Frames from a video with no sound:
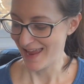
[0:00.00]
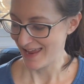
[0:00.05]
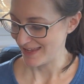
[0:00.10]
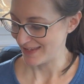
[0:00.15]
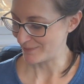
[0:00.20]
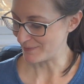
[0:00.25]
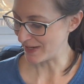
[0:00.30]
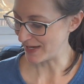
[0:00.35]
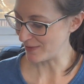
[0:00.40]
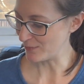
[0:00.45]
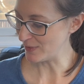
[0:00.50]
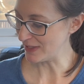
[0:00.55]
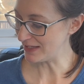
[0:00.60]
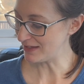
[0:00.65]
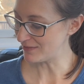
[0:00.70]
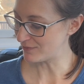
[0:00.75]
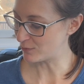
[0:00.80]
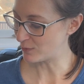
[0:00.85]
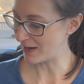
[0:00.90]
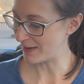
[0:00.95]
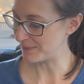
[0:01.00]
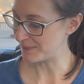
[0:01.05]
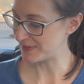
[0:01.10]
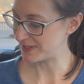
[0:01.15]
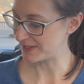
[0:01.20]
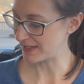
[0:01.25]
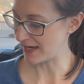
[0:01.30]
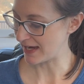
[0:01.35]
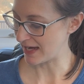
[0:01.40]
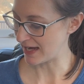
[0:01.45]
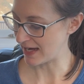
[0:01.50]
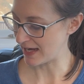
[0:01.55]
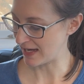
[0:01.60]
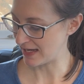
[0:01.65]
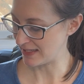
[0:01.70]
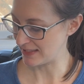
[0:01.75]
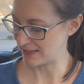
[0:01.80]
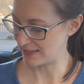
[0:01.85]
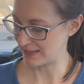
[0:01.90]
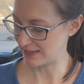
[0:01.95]
My wheel of whips,
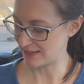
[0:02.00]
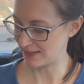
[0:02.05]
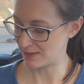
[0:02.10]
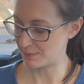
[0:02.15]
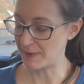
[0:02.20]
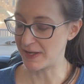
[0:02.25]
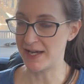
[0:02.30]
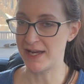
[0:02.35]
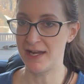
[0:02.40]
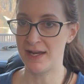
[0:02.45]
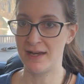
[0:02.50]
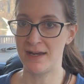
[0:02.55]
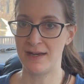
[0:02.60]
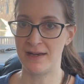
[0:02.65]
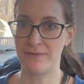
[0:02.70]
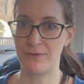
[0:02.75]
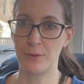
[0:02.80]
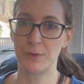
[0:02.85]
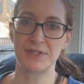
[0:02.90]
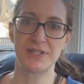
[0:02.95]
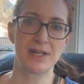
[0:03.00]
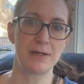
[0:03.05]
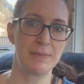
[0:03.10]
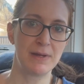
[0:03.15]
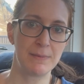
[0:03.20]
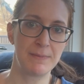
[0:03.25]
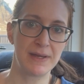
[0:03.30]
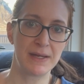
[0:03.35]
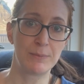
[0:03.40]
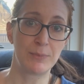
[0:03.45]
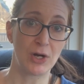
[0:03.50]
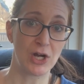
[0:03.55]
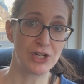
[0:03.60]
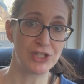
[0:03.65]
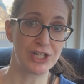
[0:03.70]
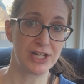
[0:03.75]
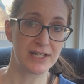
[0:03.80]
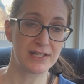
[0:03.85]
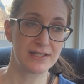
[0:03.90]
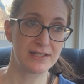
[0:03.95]
and spun it. And if it was going to be a big
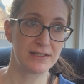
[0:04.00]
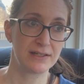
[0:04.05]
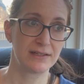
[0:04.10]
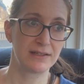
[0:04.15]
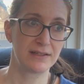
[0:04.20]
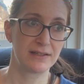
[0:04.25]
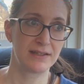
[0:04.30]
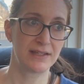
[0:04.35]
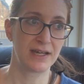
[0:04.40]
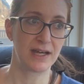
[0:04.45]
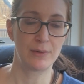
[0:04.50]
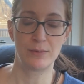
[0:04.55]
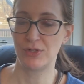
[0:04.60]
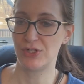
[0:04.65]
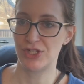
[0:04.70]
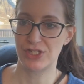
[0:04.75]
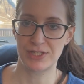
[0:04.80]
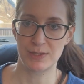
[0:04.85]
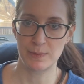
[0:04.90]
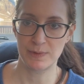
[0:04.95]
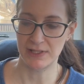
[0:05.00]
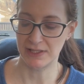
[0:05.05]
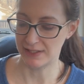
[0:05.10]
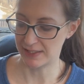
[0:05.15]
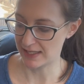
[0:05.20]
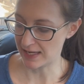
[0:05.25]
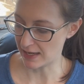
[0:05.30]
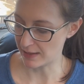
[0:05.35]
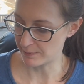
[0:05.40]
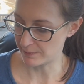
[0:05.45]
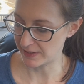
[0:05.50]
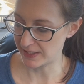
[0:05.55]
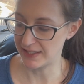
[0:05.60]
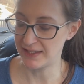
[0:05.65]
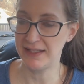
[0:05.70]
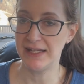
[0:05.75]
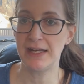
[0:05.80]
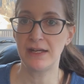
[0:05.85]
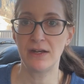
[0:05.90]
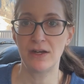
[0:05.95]
project, then I would just spin it again. But it
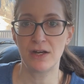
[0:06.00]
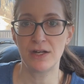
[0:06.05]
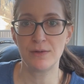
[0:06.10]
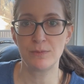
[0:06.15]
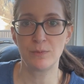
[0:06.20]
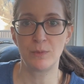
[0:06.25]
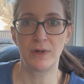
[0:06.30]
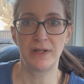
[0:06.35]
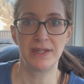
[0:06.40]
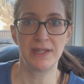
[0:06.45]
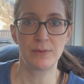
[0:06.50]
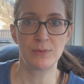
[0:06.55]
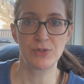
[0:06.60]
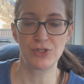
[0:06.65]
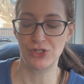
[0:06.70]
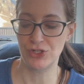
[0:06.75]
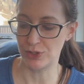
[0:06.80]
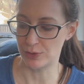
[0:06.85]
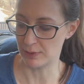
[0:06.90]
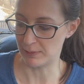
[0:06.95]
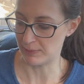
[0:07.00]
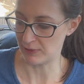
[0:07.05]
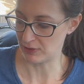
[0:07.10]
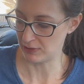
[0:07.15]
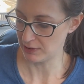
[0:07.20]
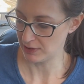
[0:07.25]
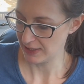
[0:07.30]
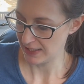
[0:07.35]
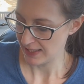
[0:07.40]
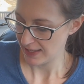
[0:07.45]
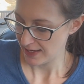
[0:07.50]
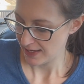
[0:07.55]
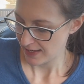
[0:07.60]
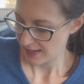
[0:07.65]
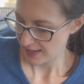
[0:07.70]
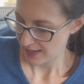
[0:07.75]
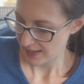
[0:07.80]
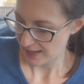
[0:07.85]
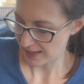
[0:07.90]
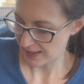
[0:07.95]
landed on one that was doable,
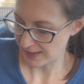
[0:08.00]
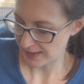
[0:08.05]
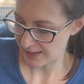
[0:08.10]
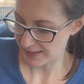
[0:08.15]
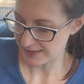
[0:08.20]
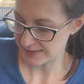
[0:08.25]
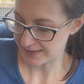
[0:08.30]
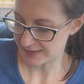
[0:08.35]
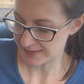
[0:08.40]
and it is a